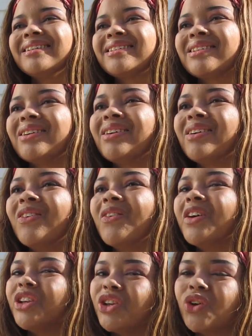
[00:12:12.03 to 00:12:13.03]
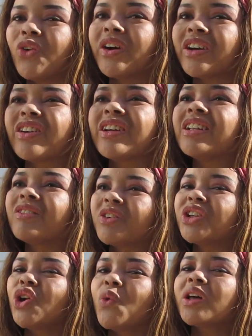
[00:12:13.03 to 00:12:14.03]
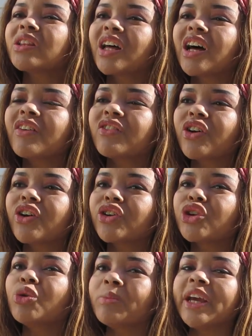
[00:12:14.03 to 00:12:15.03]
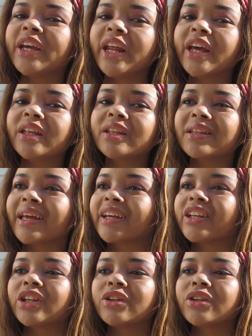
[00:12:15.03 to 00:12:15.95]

so when you are when you in love girl you mean it like you,